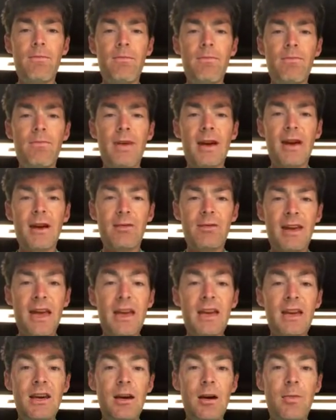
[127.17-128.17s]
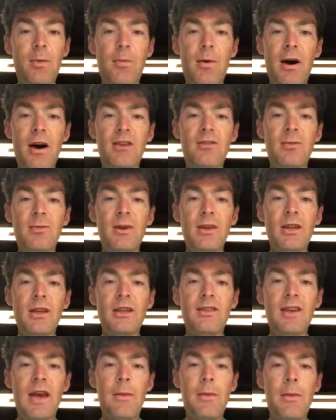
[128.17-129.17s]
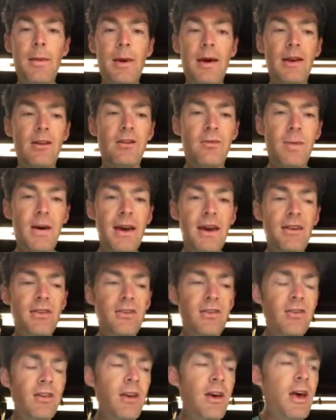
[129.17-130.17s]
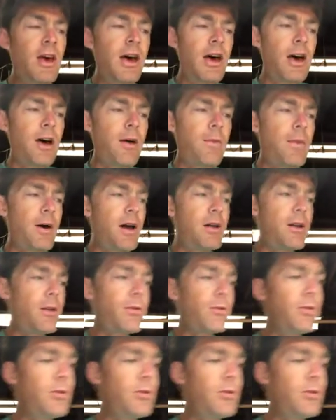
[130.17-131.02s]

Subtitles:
they are taking up approximately the same amount of space. Another